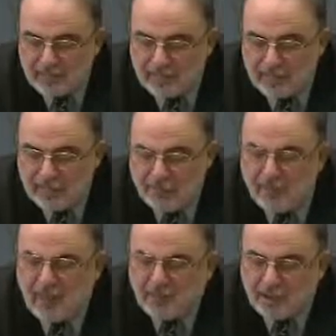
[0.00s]
making
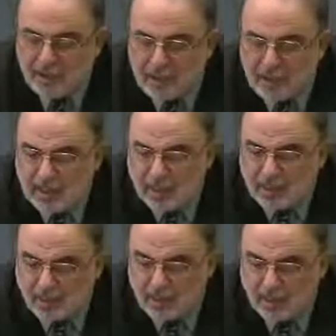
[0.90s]
empirically in his
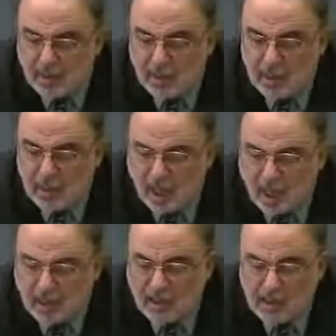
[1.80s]
book.
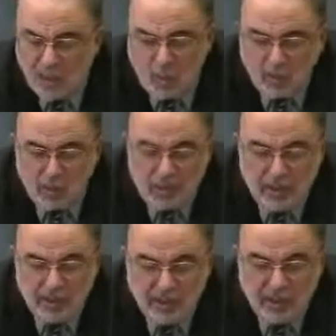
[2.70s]
Hardly a word
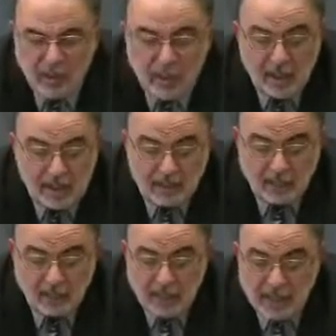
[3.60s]
is said in
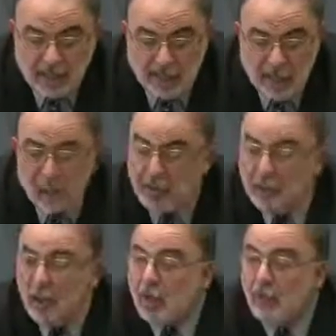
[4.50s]
it, for example,
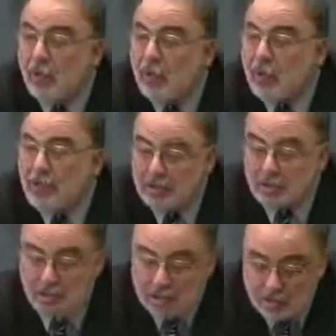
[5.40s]
about comic writing.
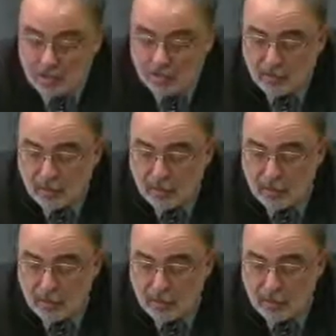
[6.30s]
It is true.